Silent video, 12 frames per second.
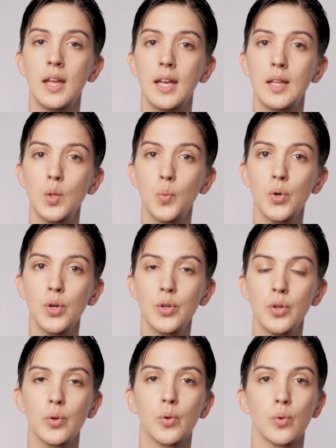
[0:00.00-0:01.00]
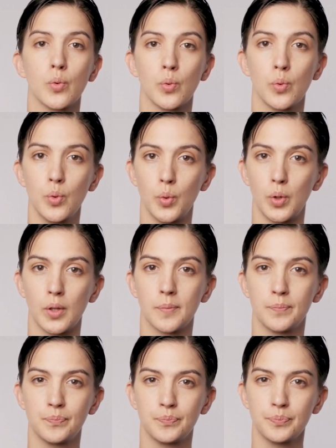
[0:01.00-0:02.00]
In the word rule,
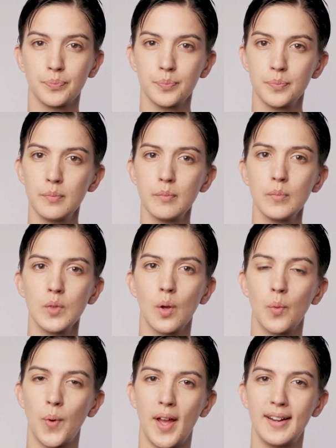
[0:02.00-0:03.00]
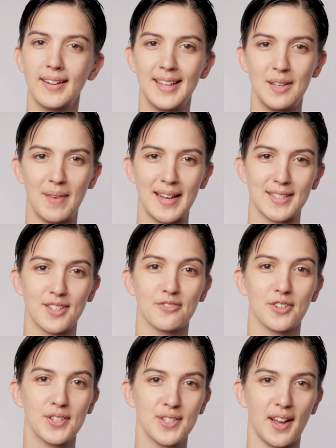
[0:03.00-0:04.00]
when he makes the
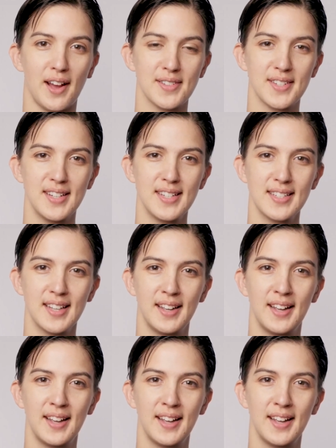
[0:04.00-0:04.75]
first consonant,